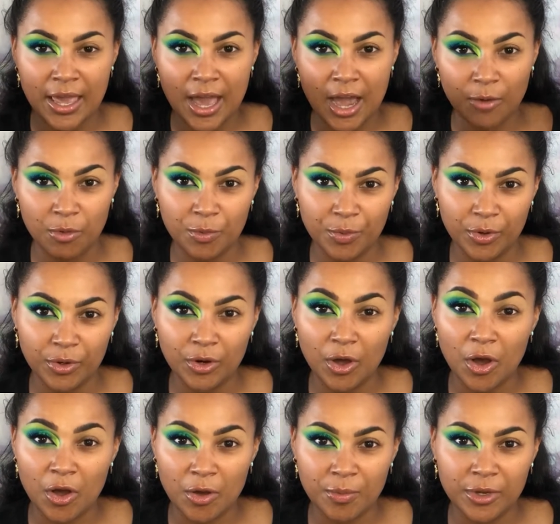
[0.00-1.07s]
I will put
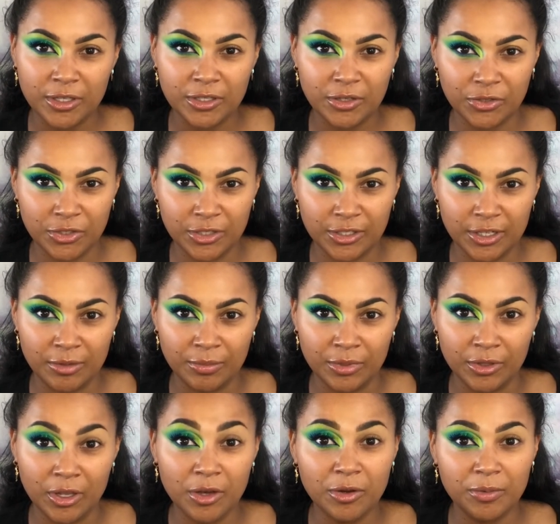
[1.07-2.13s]
all my socials down
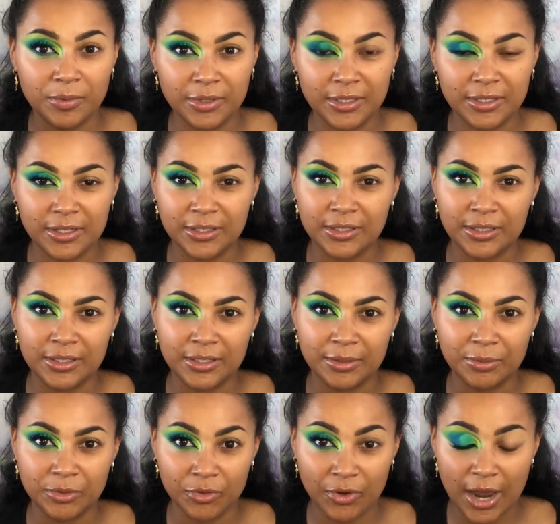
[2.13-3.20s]
below. Please consider
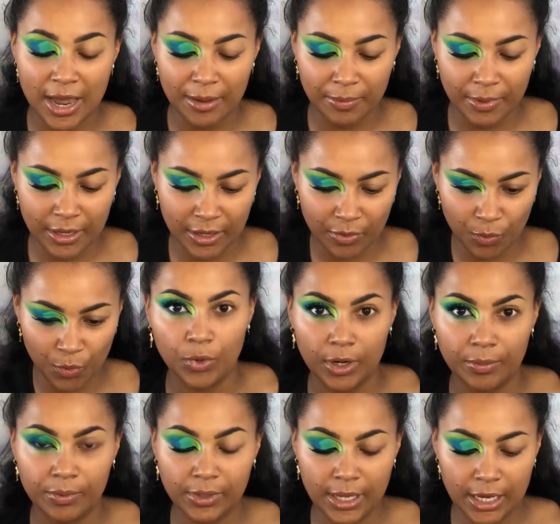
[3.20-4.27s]
subscribing. We
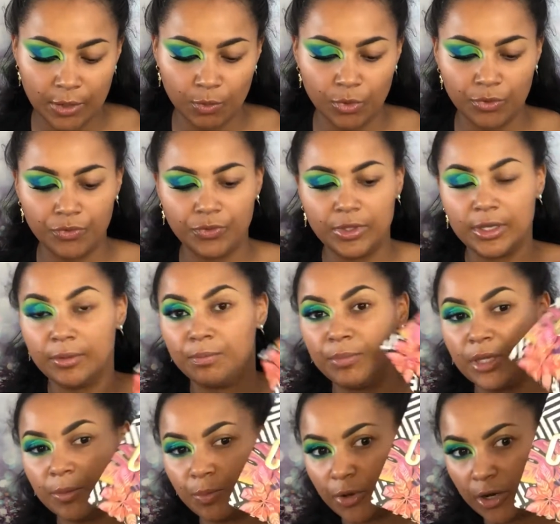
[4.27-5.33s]
are playing with the
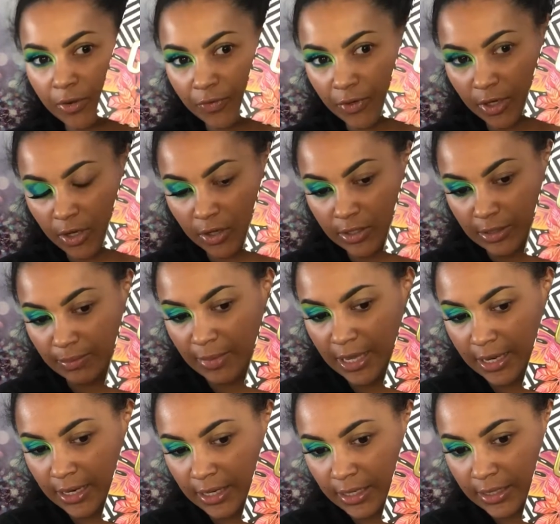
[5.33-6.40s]
Bperfect
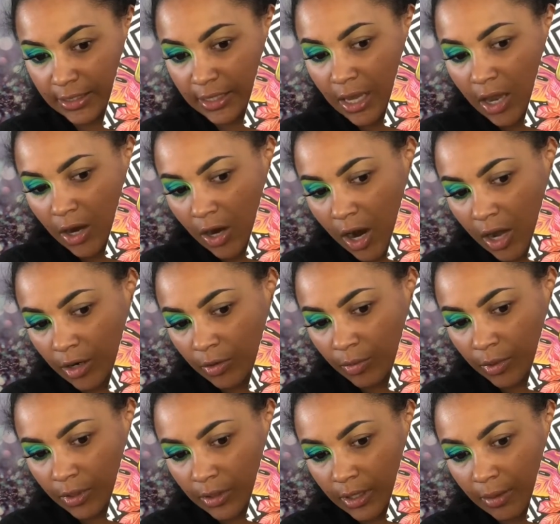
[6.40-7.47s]
Cosmetics
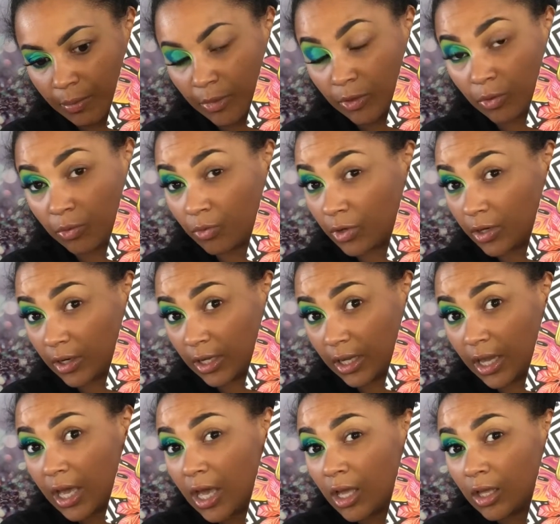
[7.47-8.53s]
Carnival
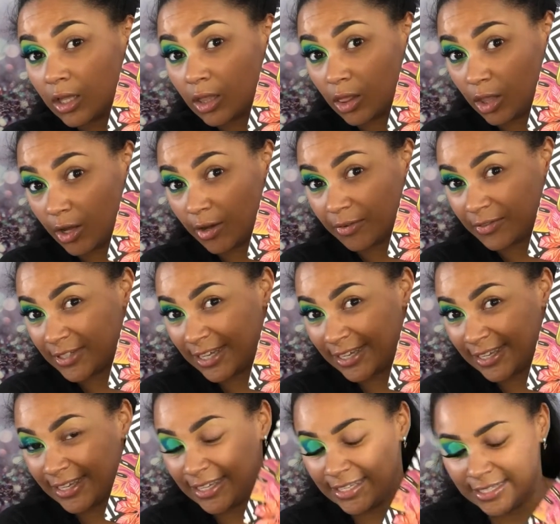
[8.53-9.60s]
#3 Love
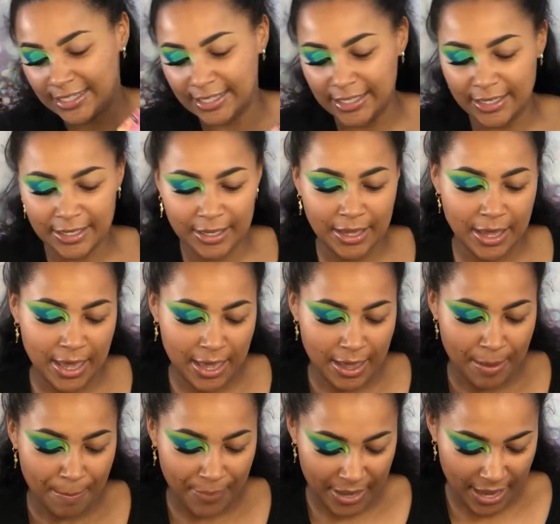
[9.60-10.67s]
Tahiti
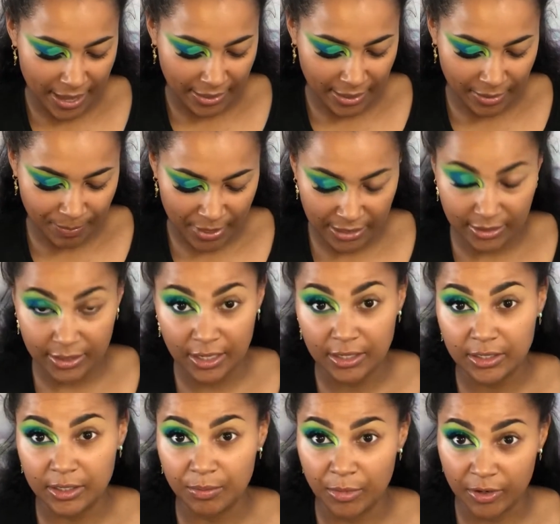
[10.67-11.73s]
Palette by
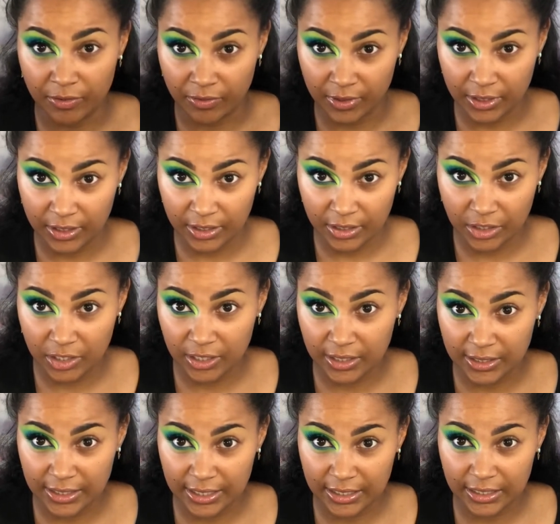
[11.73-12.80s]
Stacie Marie. She
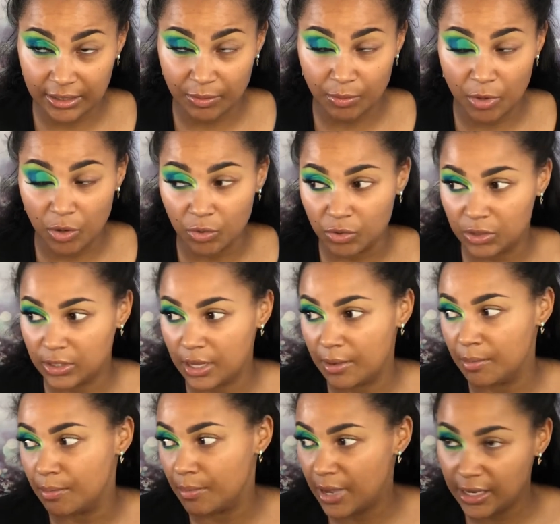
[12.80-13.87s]
is like the most
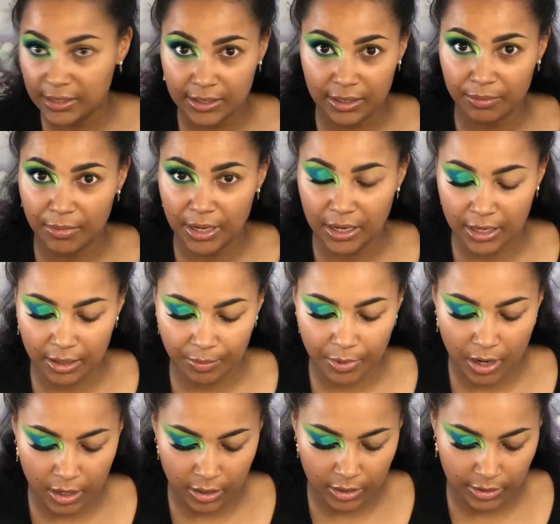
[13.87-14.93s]
amazing makeup
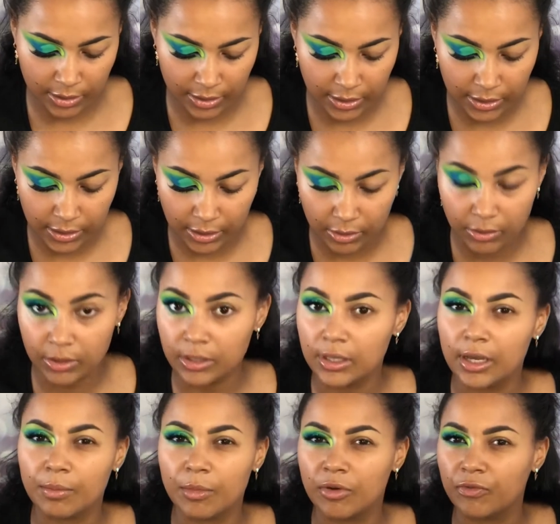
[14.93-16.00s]
artist. This is literally
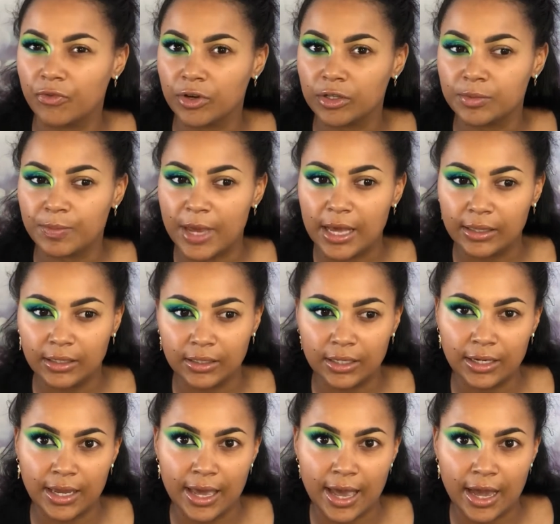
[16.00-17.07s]
like my first palette that
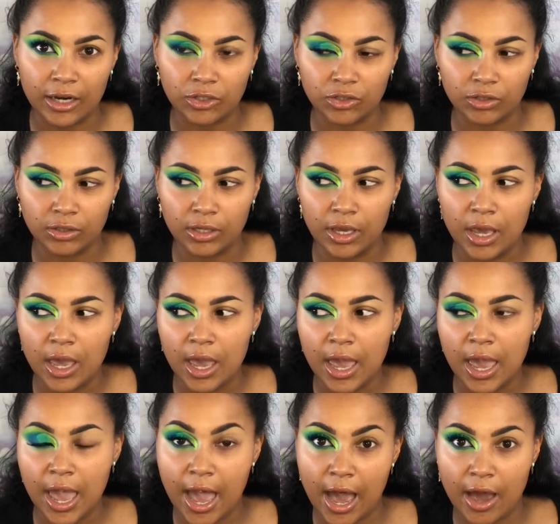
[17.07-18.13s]
I actually
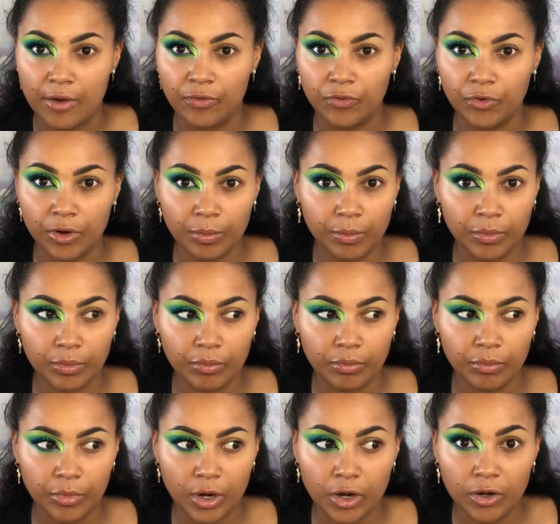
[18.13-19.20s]
have from
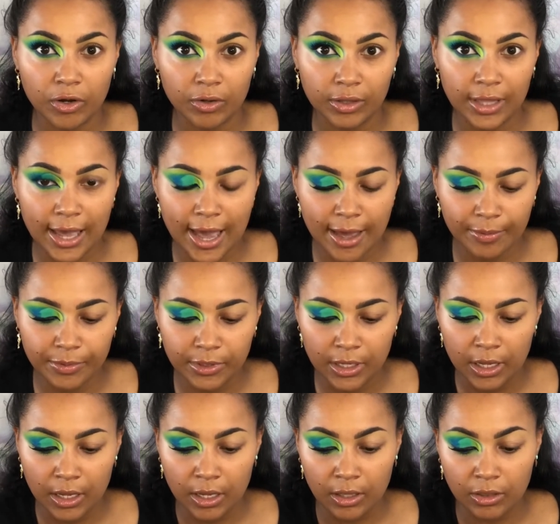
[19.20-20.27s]
her collabs.
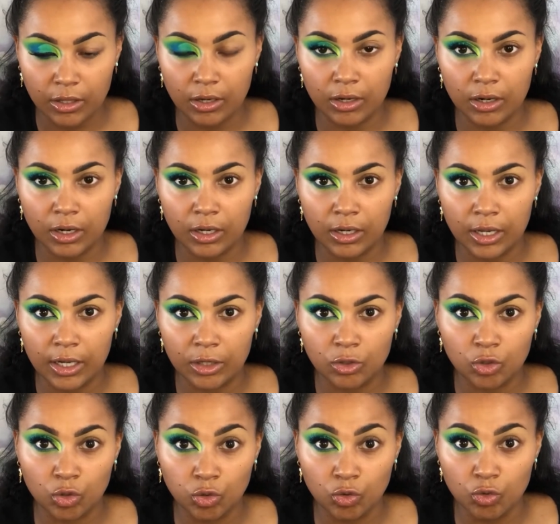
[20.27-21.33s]
There are like
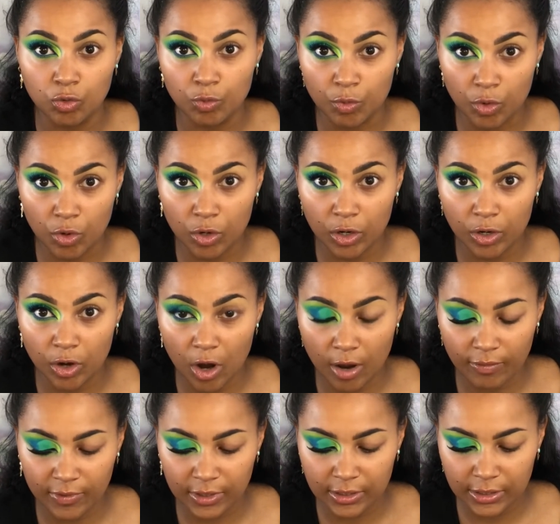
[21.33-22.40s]
2 more
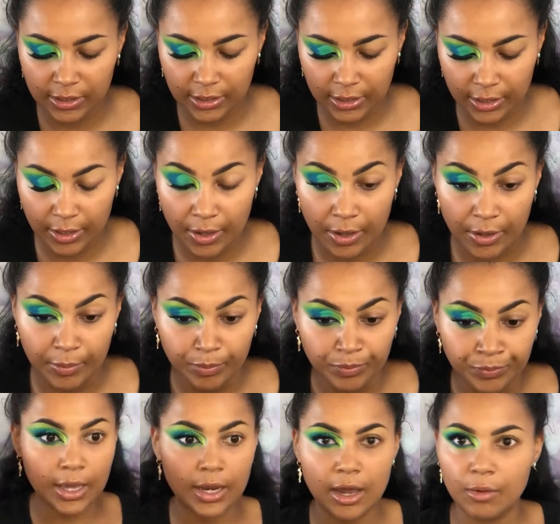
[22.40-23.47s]
obviously,
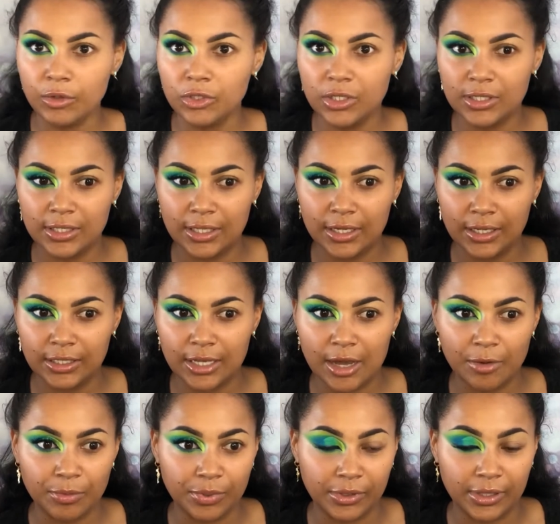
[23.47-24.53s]
and I was just sitting
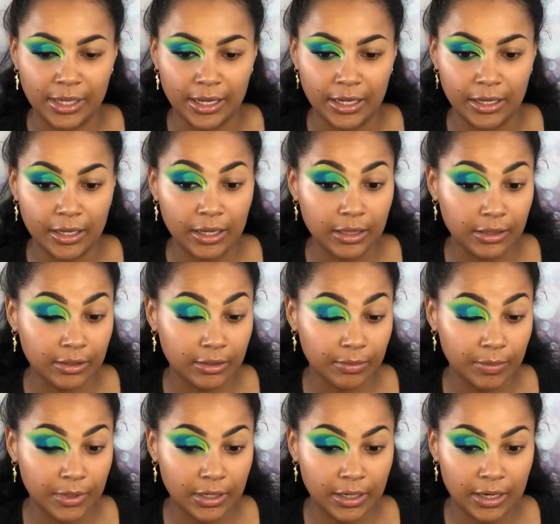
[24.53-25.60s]
down playing a little
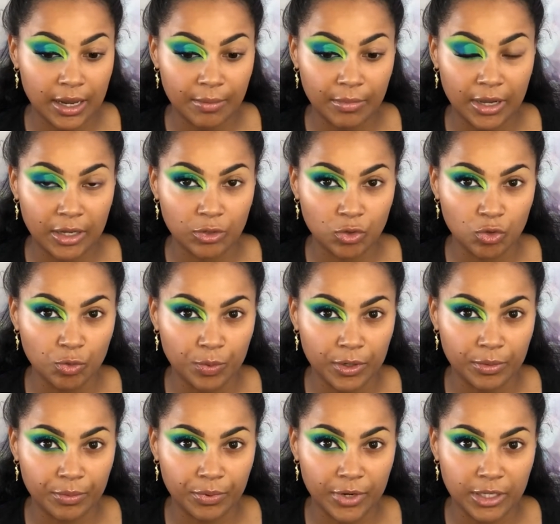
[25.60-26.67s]
bit and I'm like super
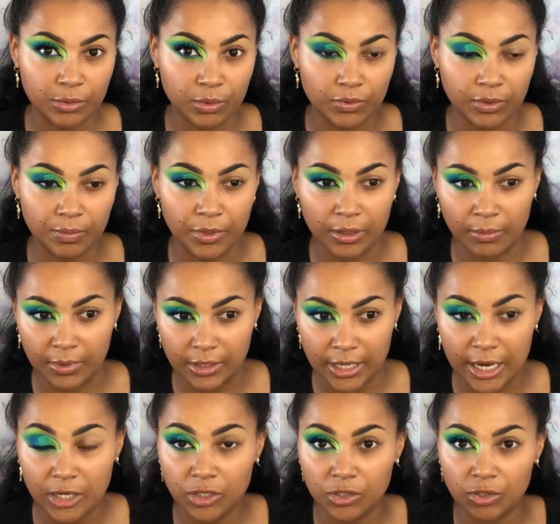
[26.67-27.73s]
impressed with the
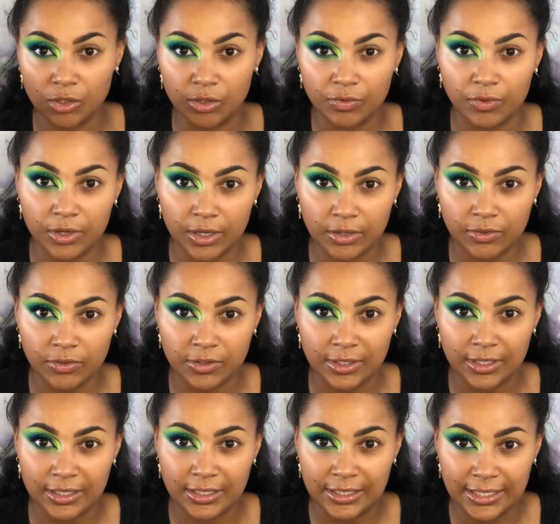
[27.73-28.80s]
pigmentation. So if you're interested
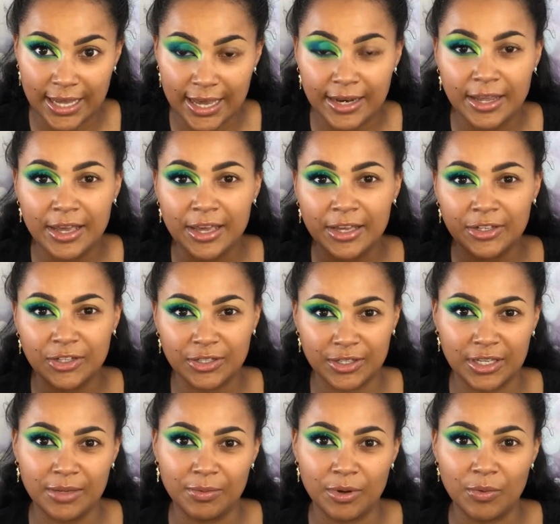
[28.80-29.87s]
in that, just
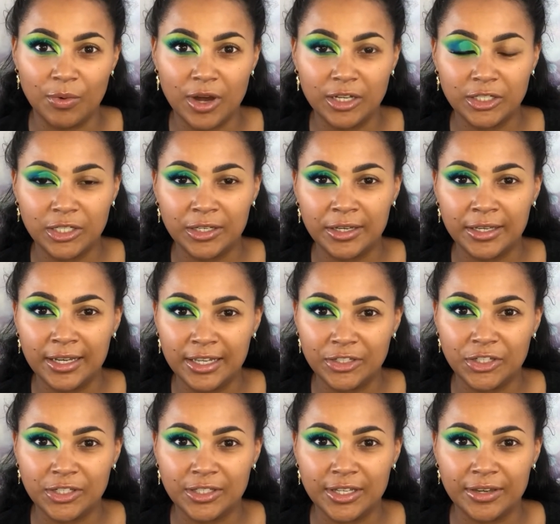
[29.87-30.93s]
keep on watching and let's
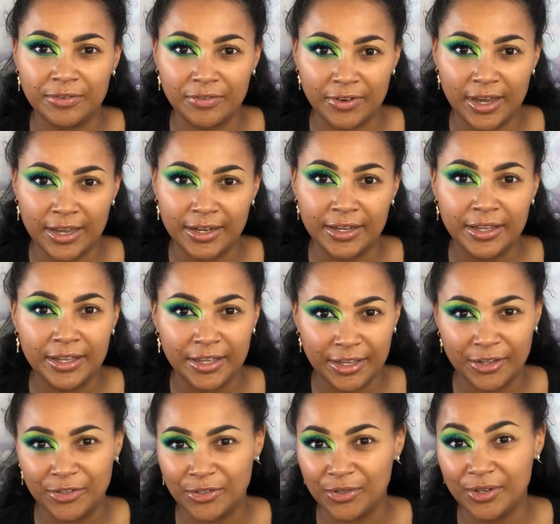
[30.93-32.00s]
just dive right
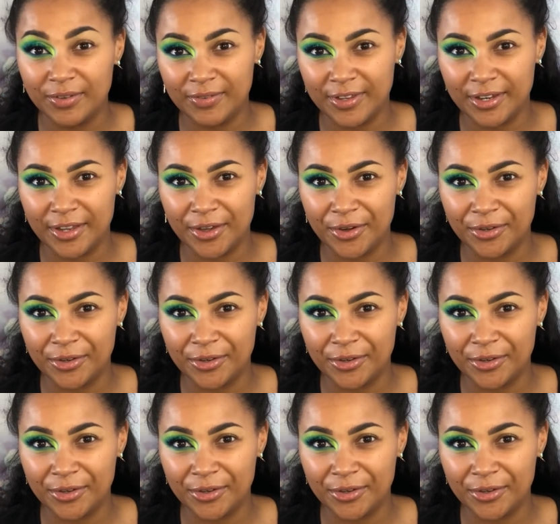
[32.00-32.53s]
into the video.